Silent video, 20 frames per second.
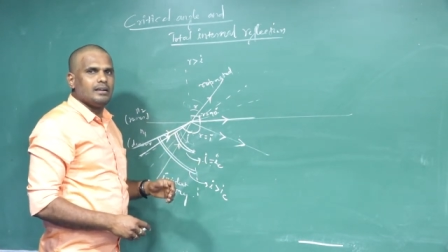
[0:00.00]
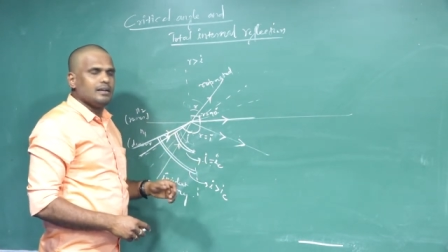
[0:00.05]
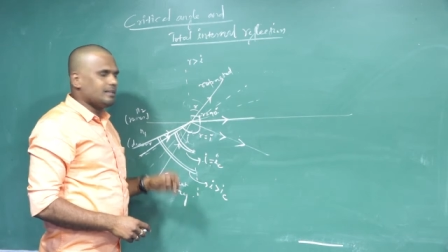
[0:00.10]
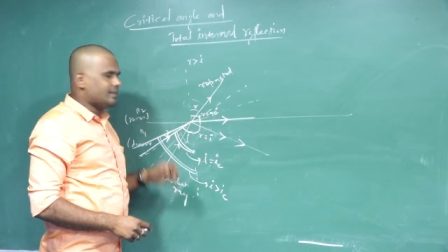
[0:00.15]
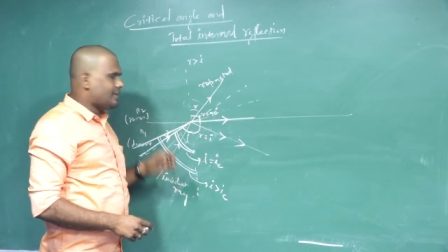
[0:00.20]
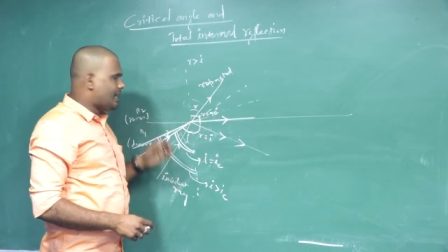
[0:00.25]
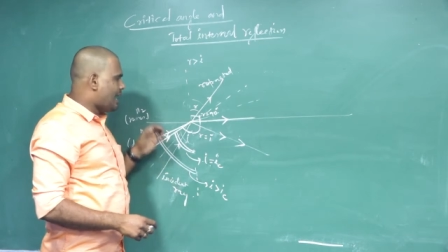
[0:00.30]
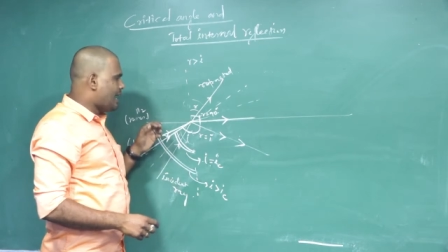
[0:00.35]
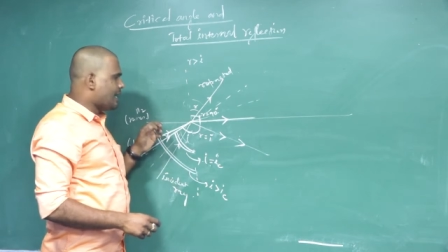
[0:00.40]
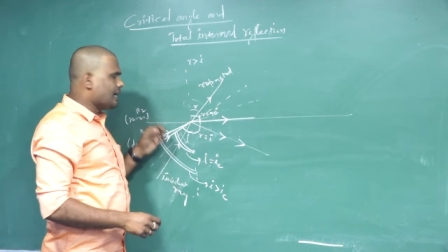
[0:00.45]

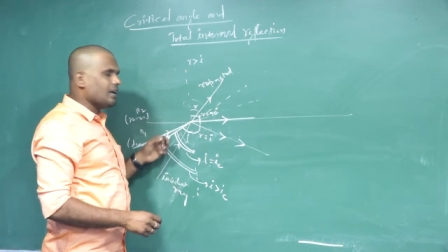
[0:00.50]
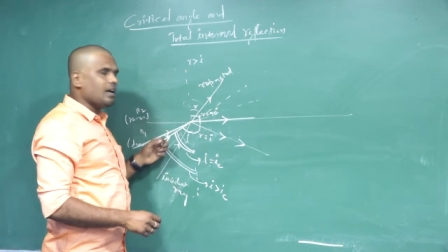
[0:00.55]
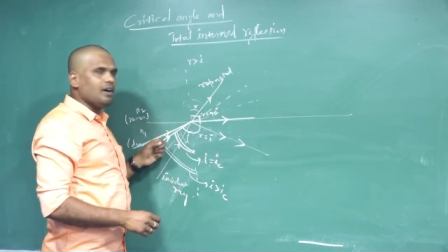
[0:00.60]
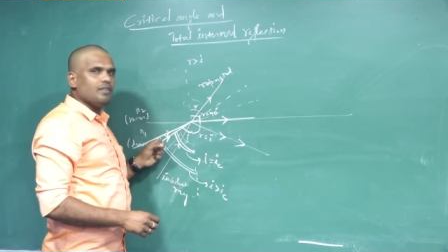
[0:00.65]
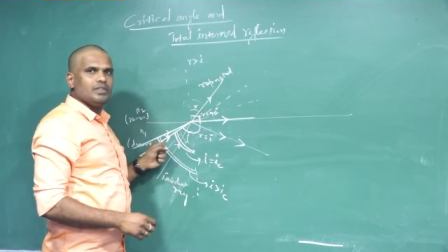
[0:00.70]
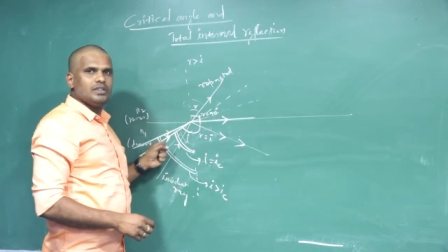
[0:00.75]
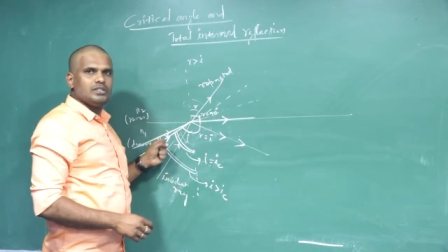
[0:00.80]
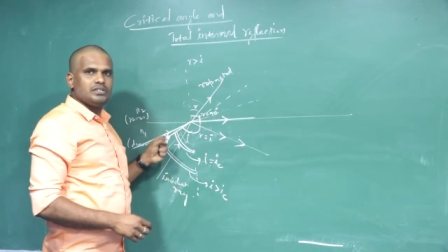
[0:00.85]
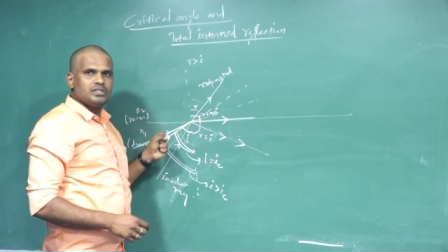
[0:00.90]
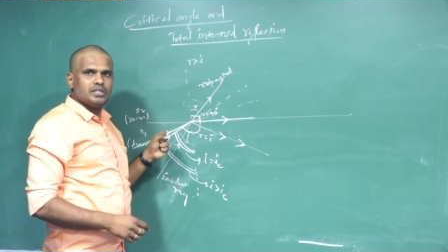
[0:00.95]
The angle
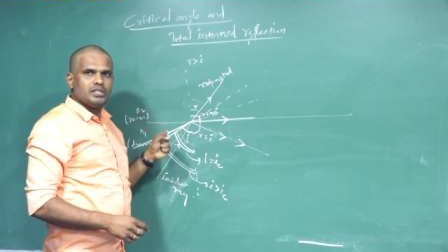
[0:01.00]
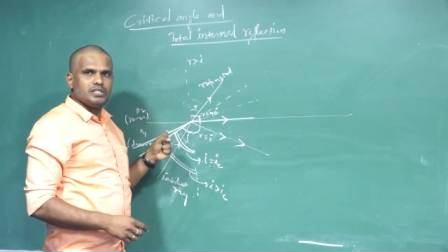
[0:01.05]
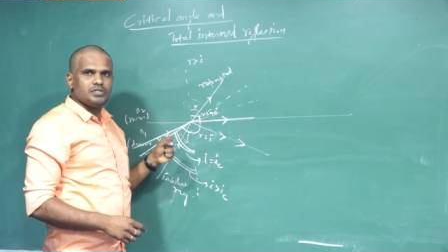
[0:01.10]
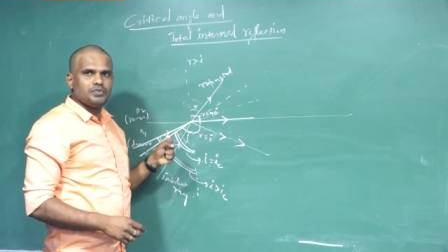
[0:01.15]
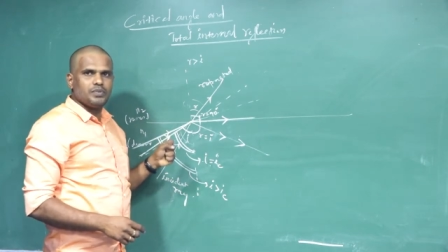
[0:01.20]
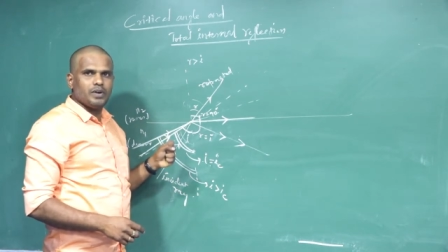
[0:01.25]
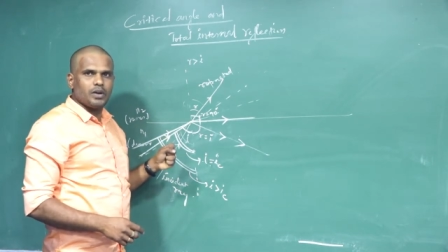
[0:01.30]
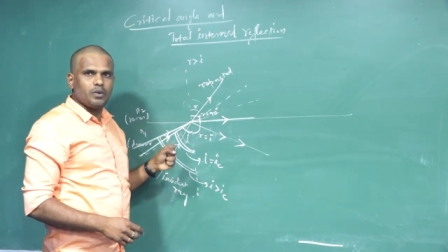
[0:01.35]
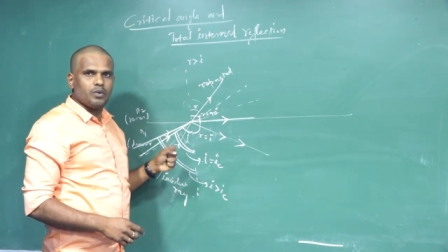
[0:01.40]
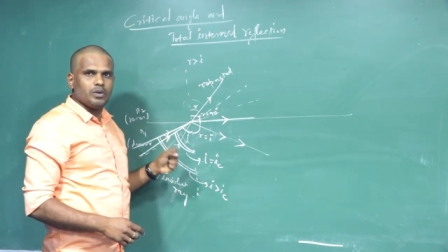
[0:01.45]
of incidence
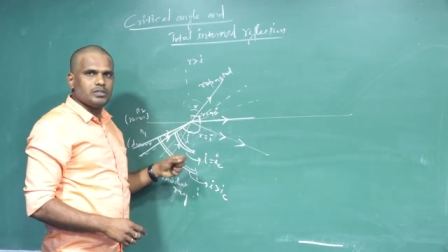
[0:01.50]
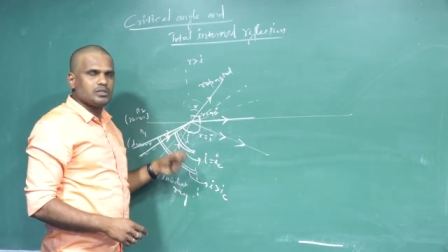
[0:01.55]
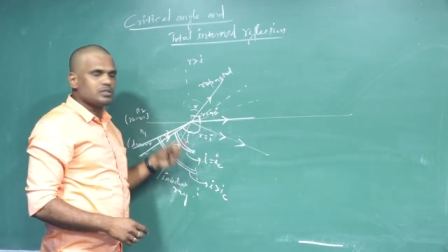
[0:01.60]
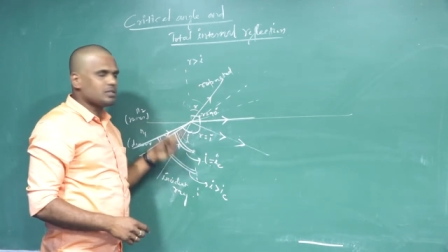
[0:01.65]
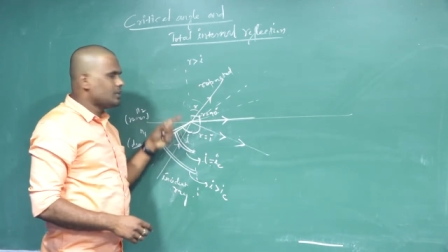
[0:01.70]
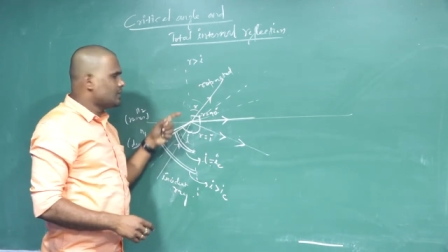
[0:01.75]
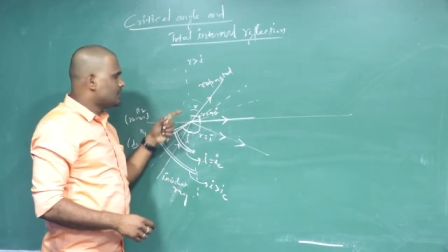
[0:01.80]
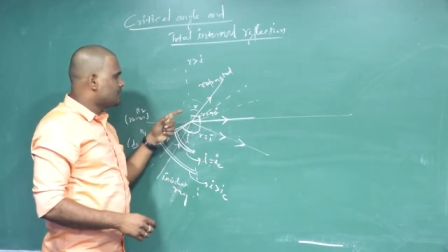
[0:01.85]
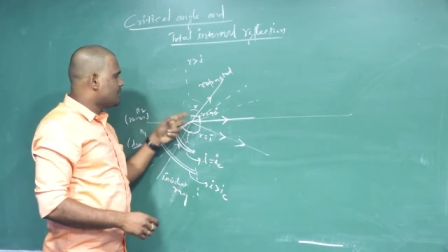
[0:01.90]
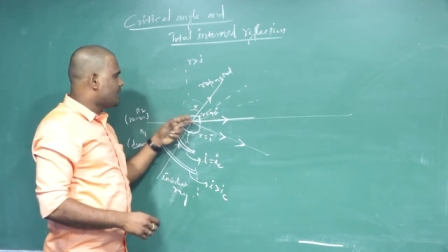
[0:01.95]
for which
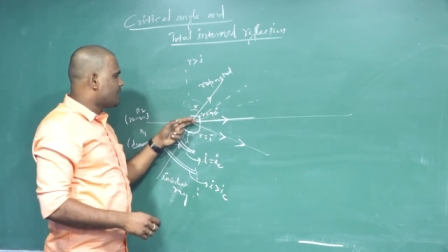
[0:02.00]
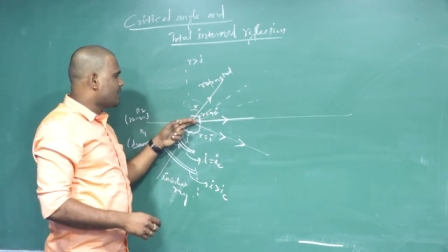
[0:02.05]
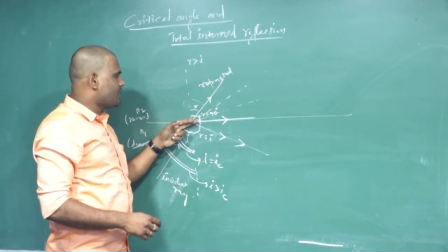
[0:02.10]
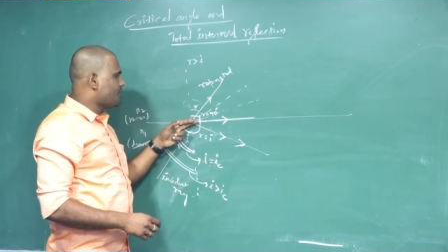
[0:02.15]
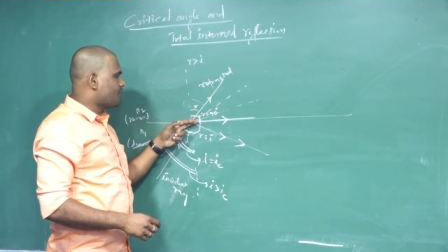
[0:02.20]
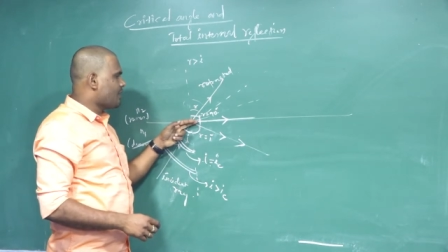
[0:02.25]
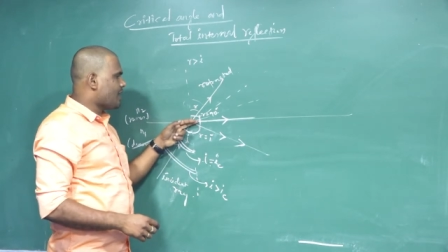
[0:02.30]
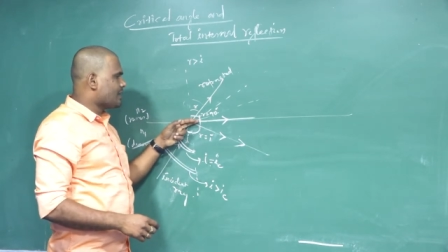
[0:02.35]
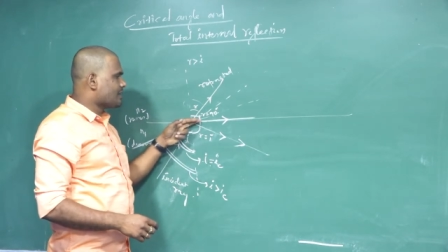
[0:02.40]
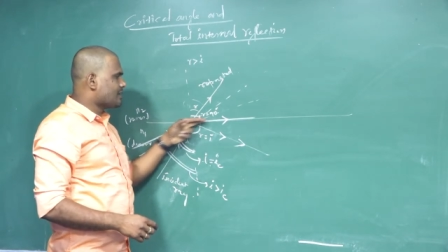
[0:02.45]
the
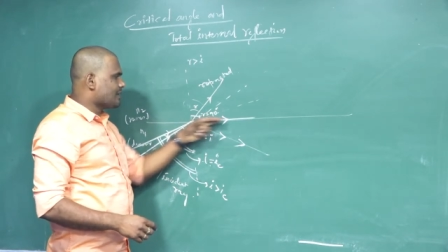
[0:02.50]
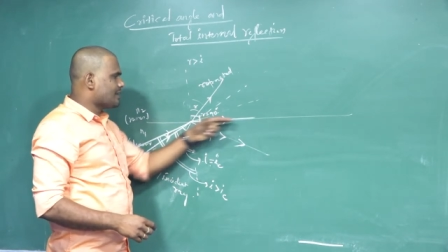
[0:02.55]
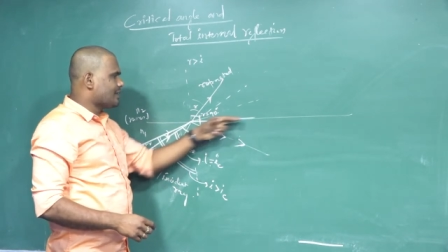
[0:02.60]
refracted